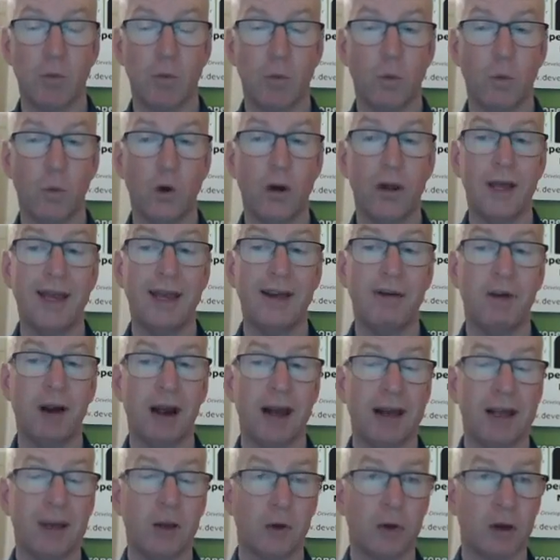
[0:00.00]
what
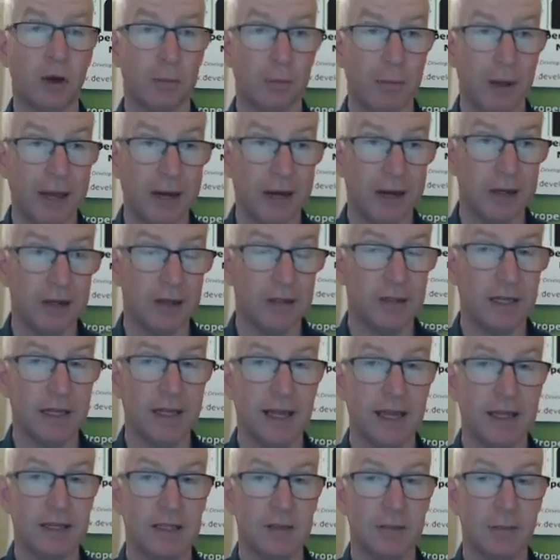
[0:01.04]
are your competitors
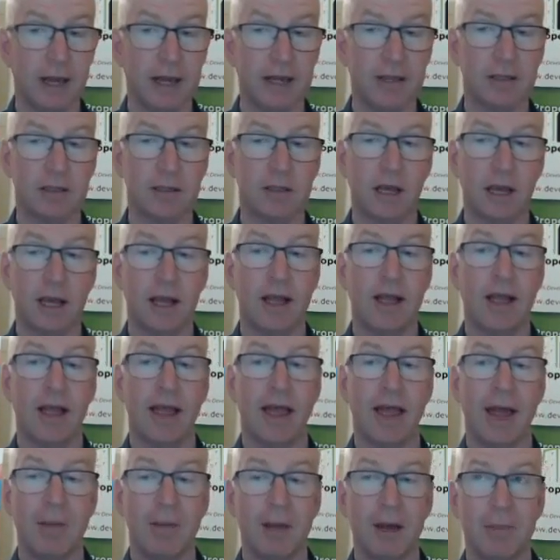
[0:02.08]
in that space?
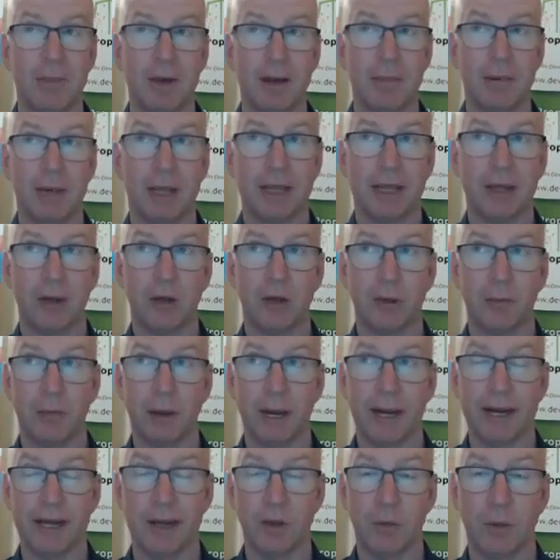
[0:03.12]
How many people are you
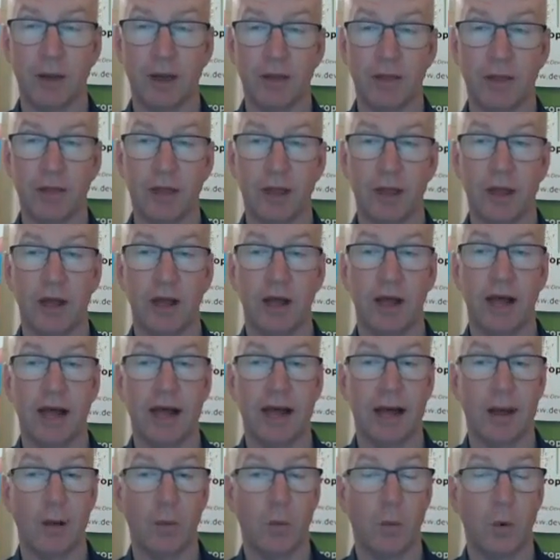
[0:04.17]
competing with?
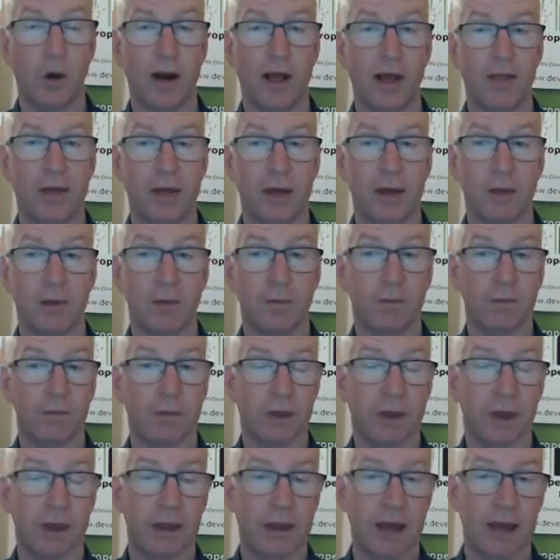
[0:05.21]
What other
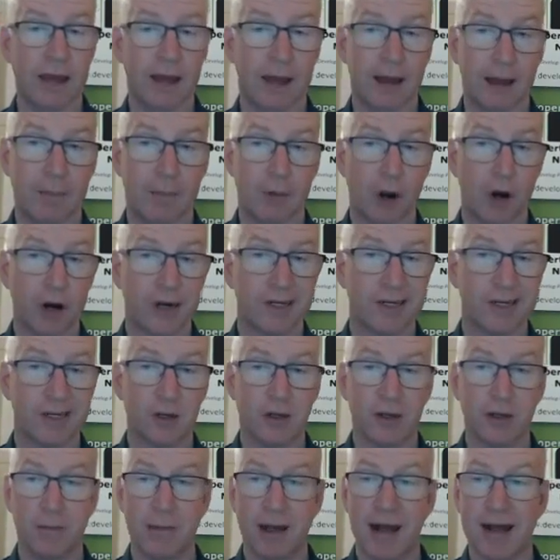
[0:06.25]
product
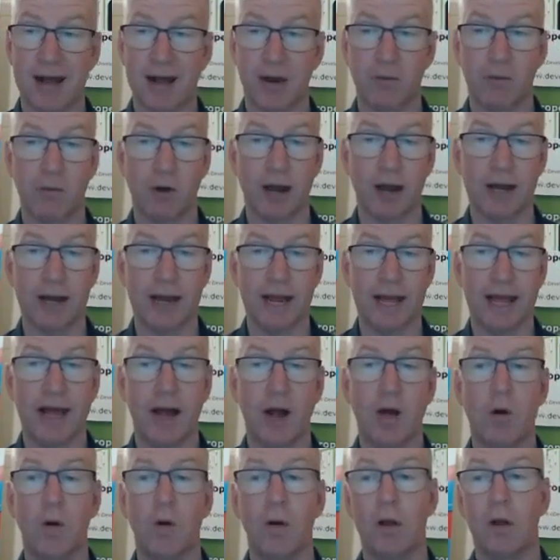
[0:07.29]
is on the market right
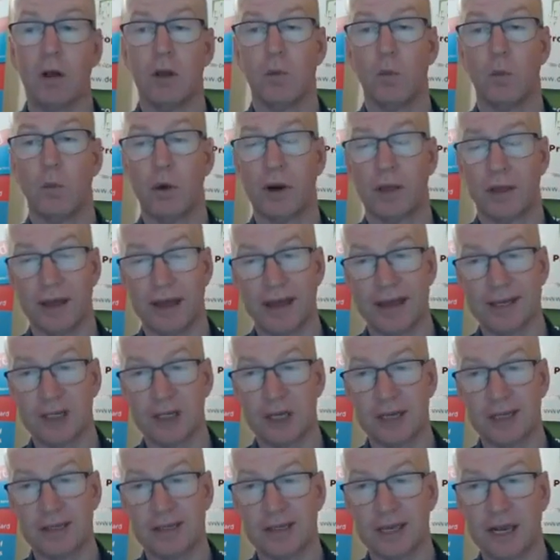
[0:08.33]
now? What are they
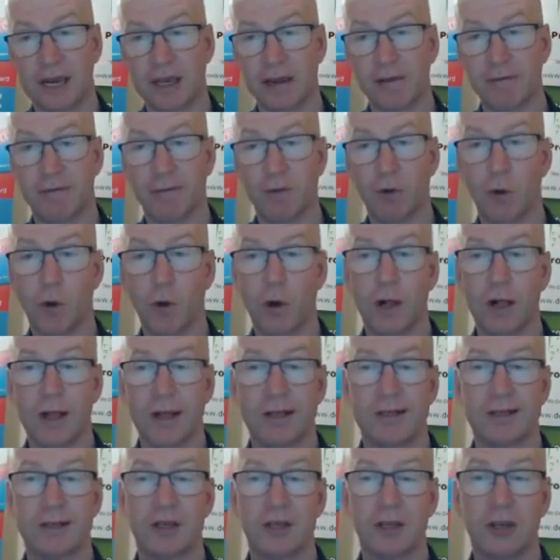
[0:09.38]
actually selling for?
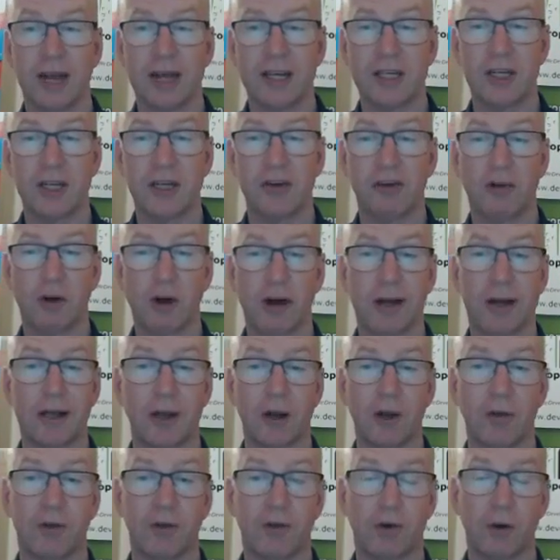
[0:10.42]
So you're actually trying to
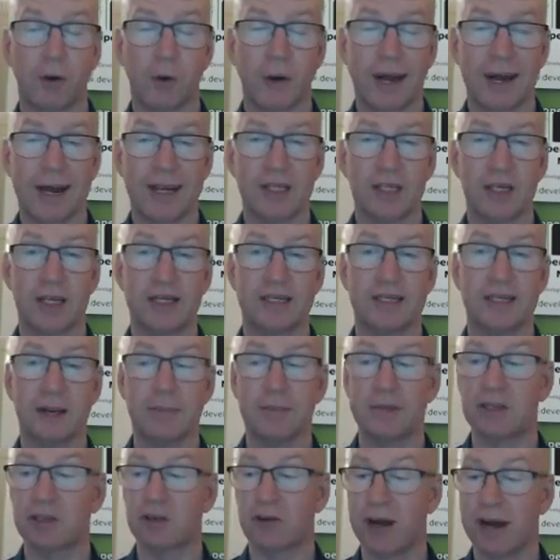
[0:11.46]
go through and actually
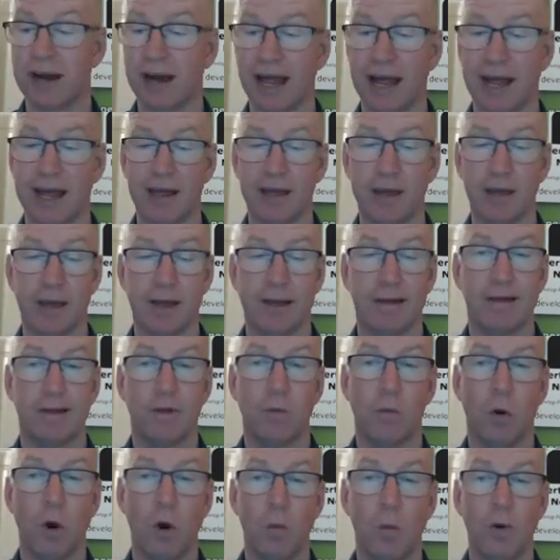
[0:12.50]
demonstrate, hey,
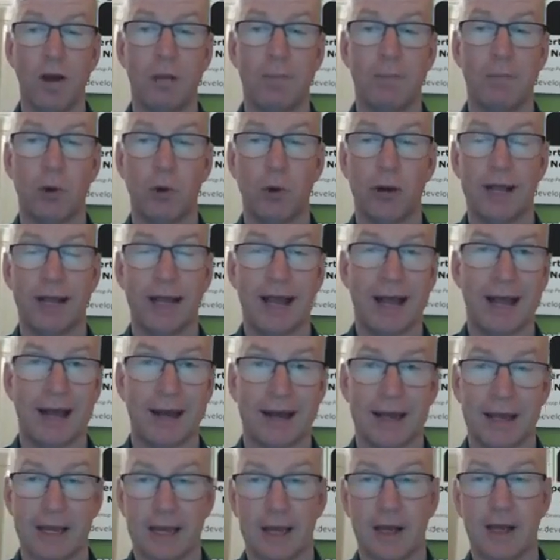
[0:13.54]
what we're putting
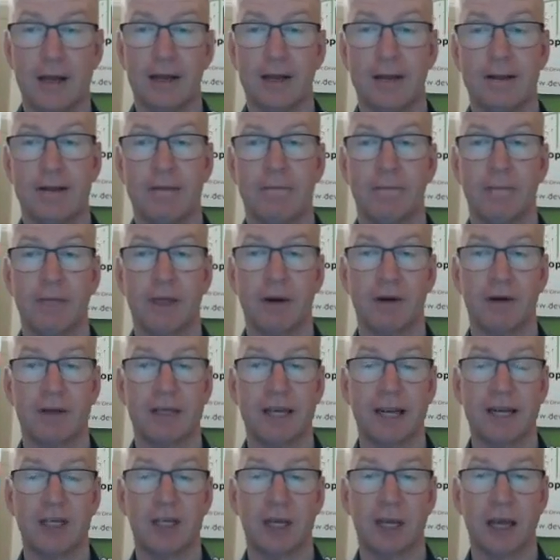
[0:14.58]
out here, there
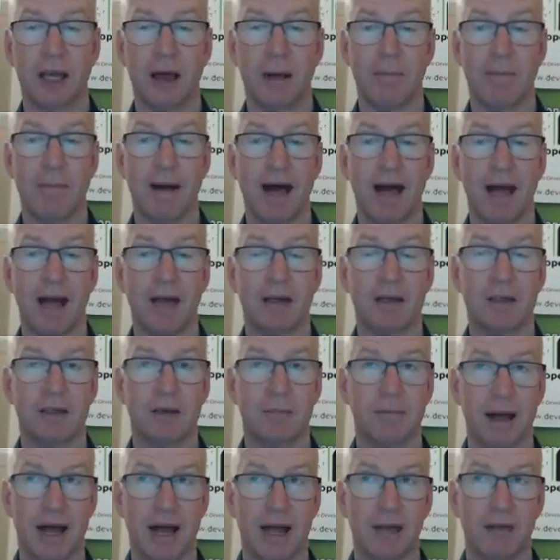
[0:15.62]
is actually a market
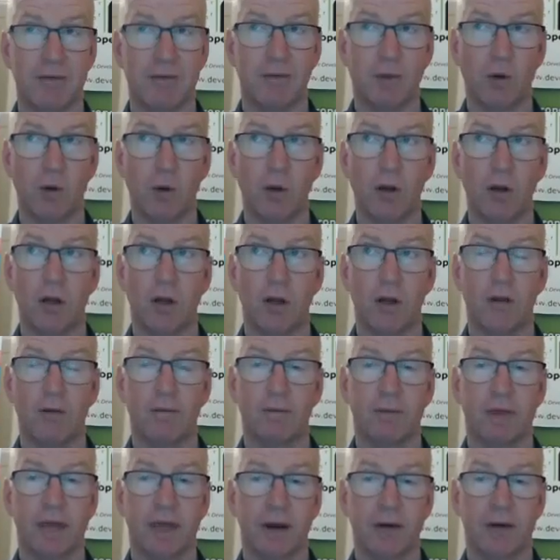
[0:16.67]
demand for.
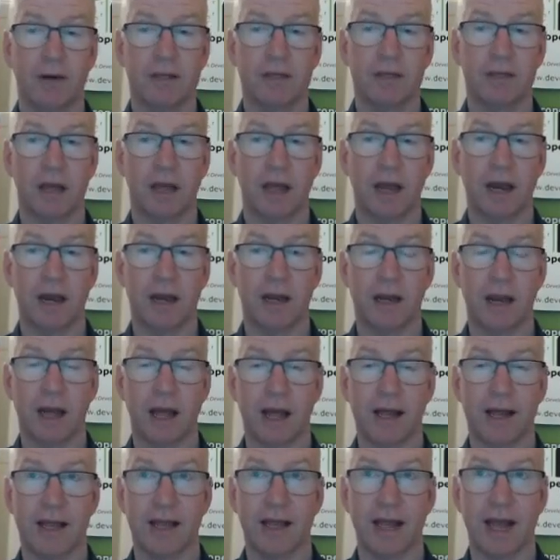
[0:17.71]
There is
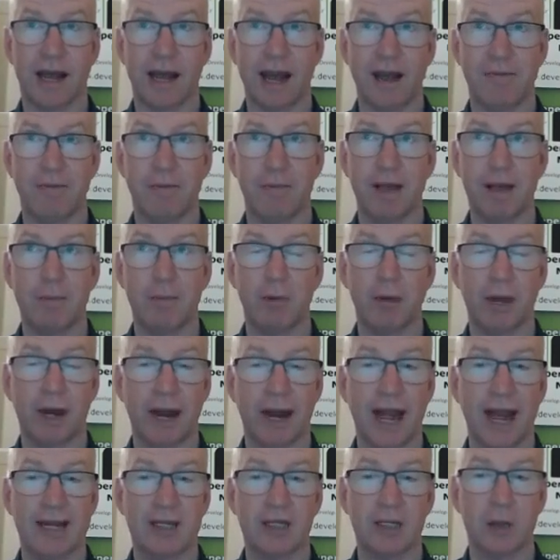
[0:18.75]
enough people
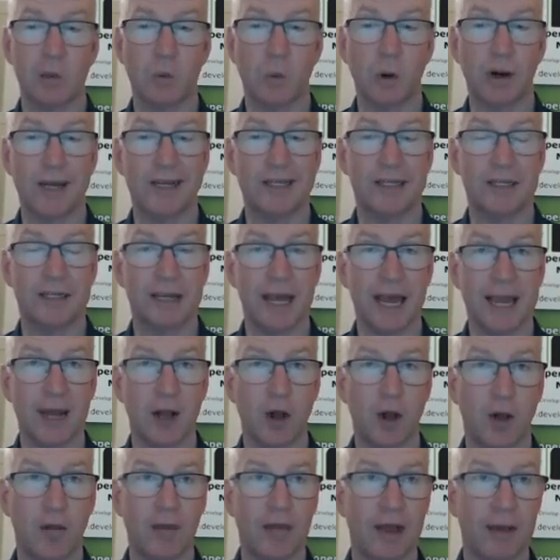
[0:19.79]
that are actually wanting to take
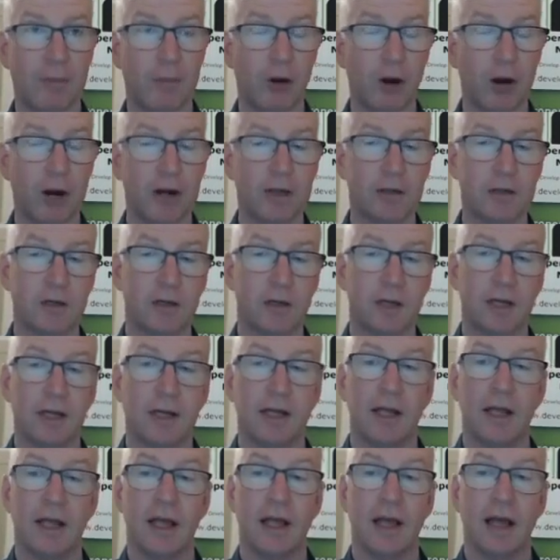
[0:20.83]
on that product.
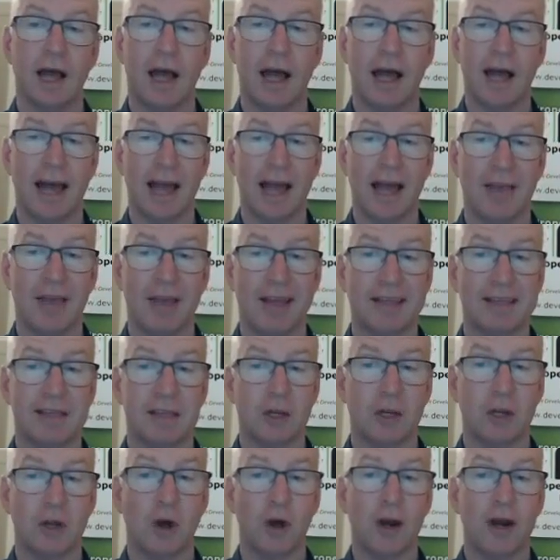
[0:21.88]
And
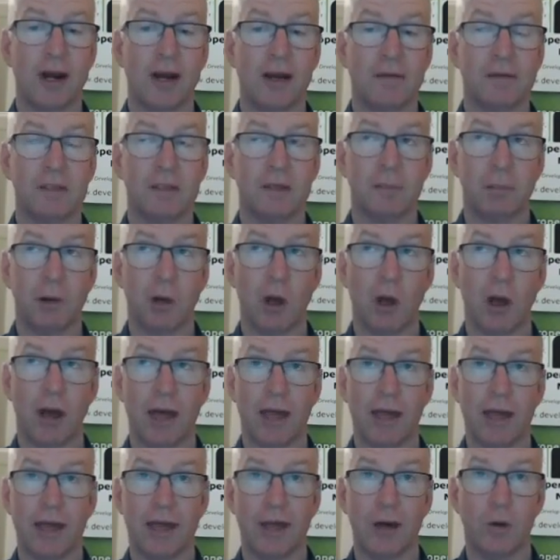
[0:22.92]
there's not enough
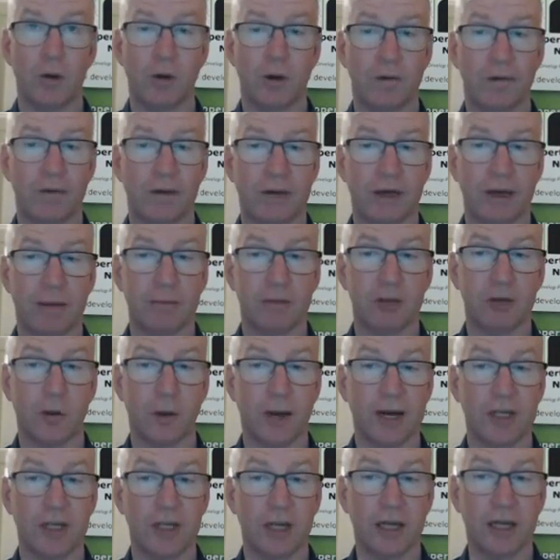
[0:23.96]
supply in order for them
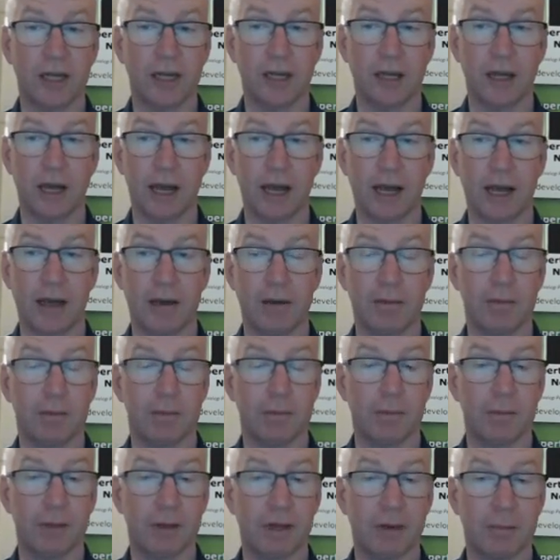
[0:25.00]
to actually
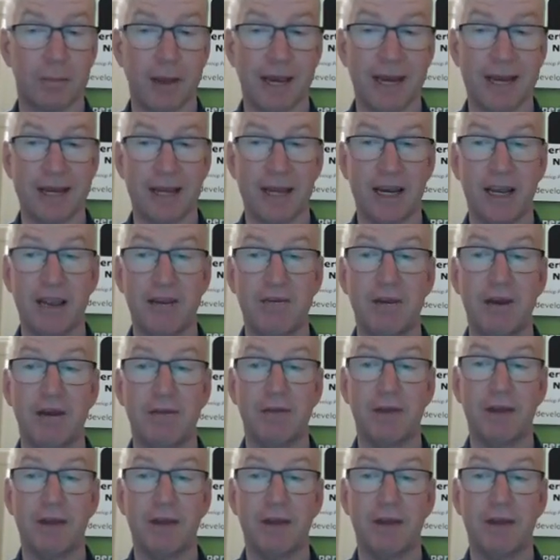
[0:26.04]
compete. And even if